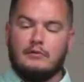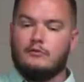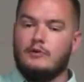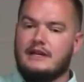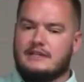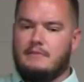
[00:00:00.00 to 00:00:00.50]
of
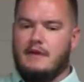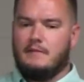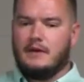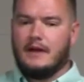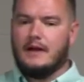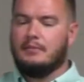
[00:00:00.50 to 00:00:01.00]
weeks, it may have
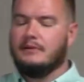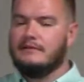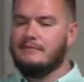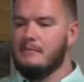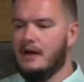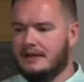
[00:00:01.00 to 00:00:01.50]
been a couple
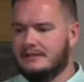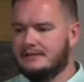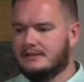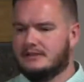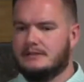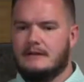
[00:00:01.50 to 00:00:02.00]
of
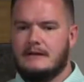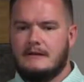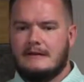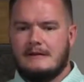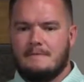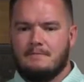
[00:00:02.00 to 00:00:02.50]
months.
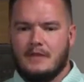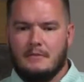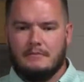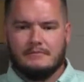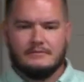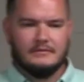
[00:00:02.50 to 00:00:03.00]

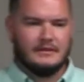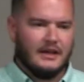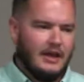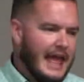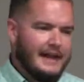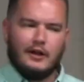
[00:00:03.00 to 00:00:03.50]
Can't